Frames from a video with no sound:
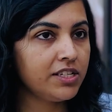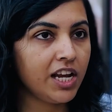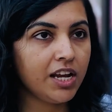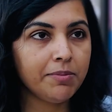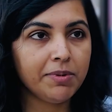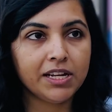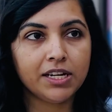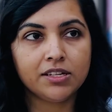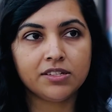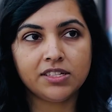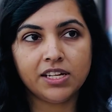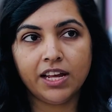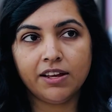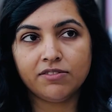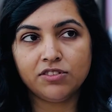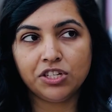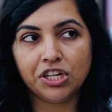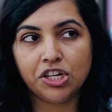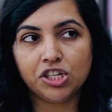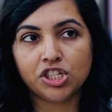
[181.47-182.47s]
diabetes, they have
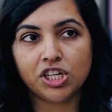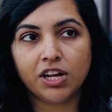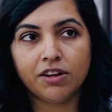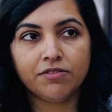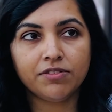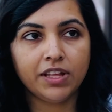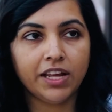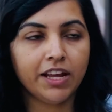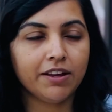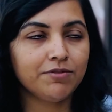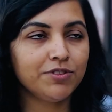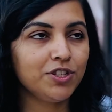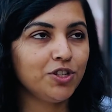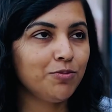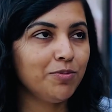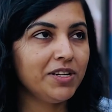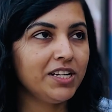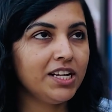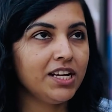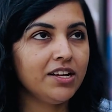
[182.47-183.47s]
CHF, they have
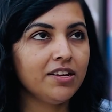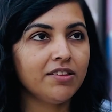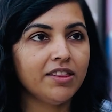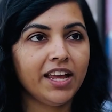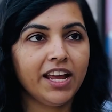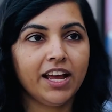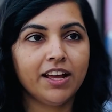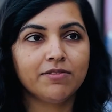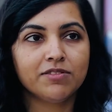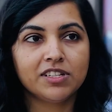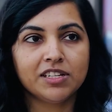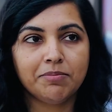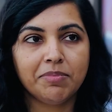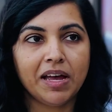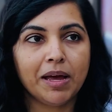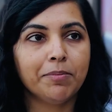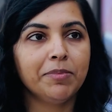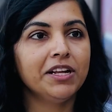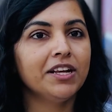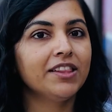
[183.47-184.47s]
COPD, they have sleep
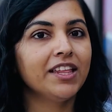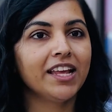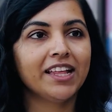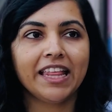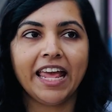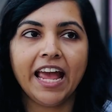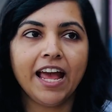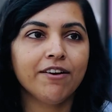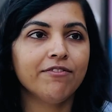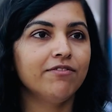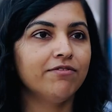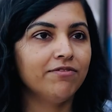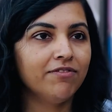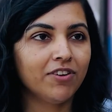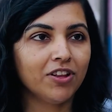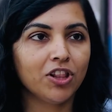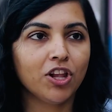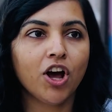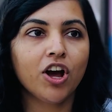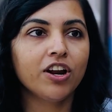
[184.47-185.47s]
apnea, they have
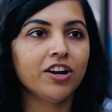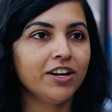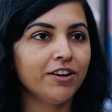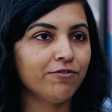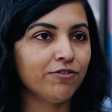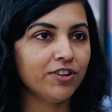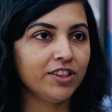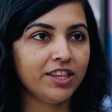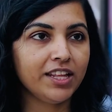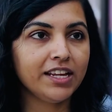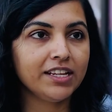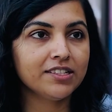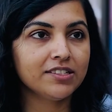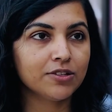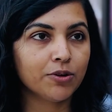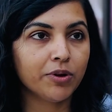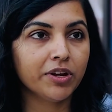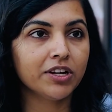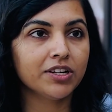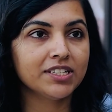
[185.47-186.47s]
a lot of different things
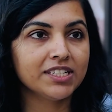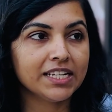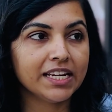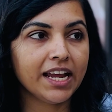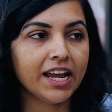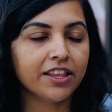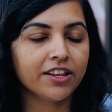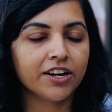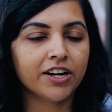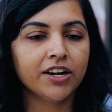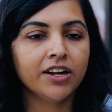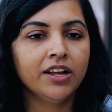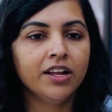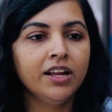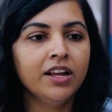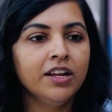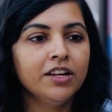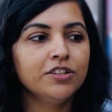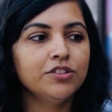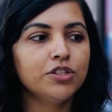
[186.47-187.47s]
going on together.
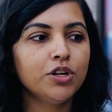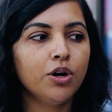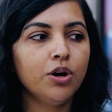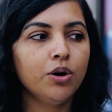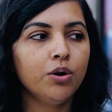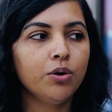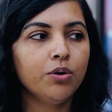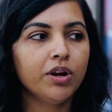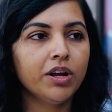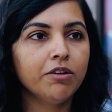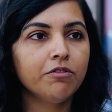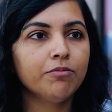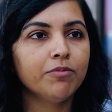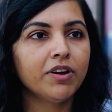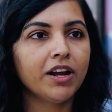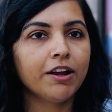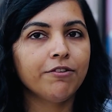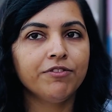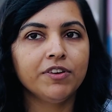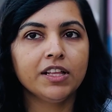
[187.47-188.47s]
So
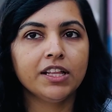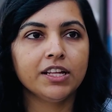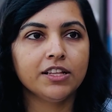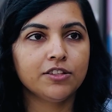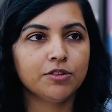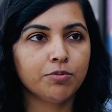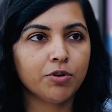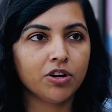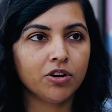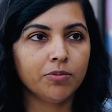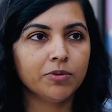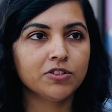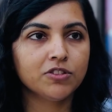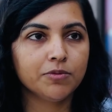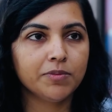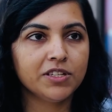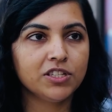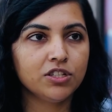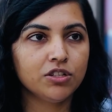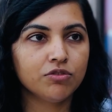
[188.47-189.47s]
I feel like this program also
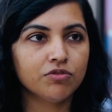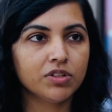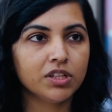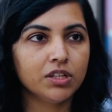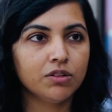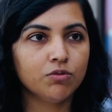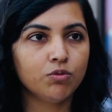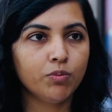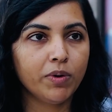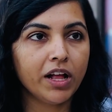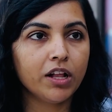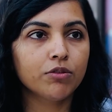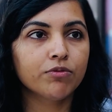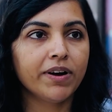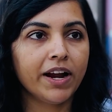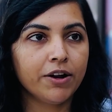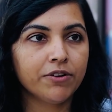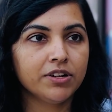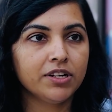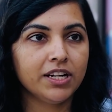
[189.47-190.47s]
makes you a really
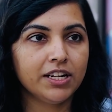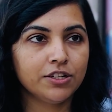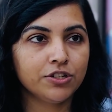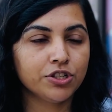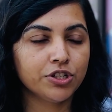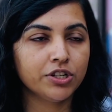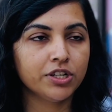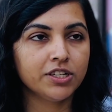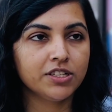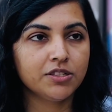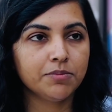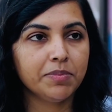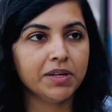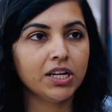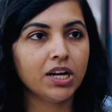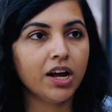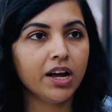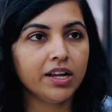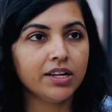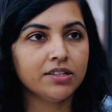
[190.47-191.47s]
well-rounded internist
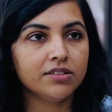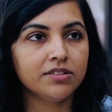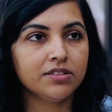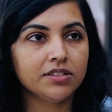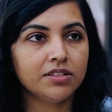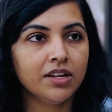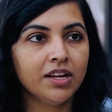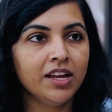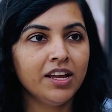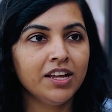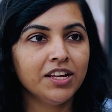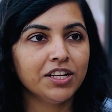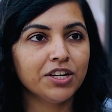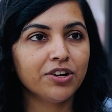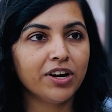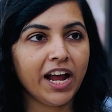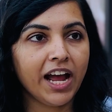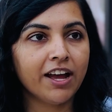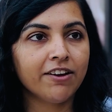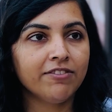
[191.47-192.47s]
because you're
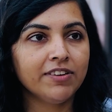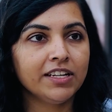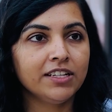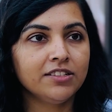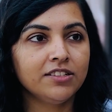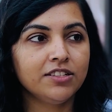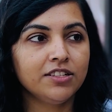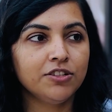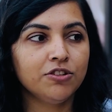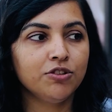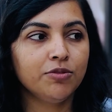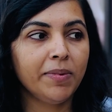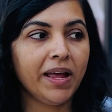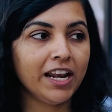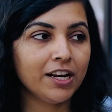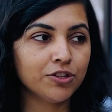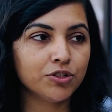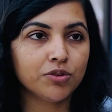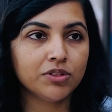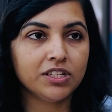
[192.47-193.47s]
having to
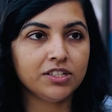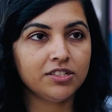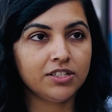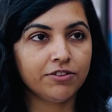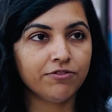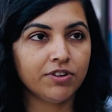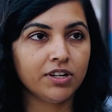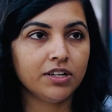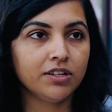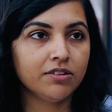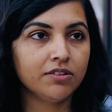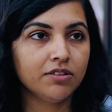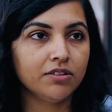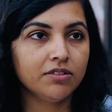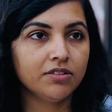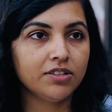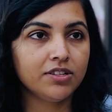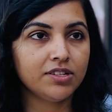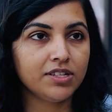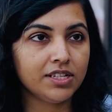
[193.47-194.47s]
manage all these different
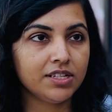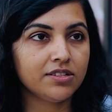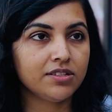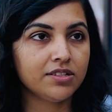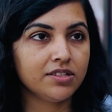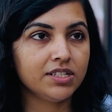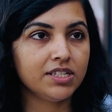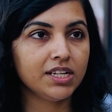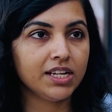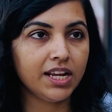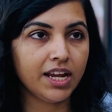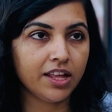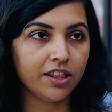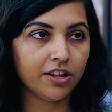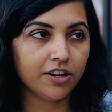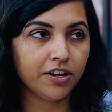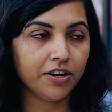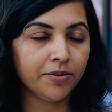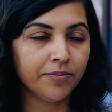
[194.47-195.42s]
diseases together.